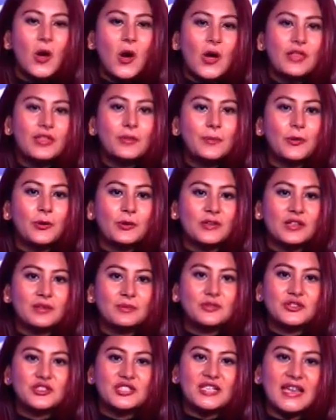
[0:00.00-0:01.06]
on the
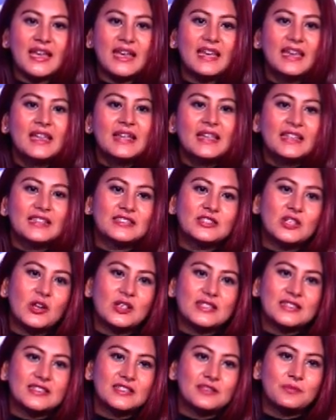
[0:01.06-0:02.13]
podium to share his
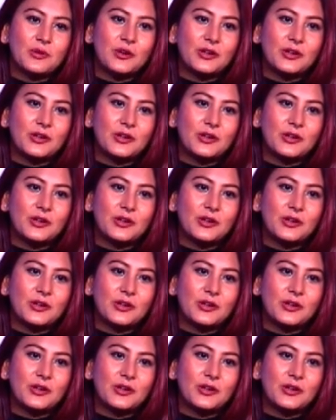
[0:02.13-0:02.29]
thoughts this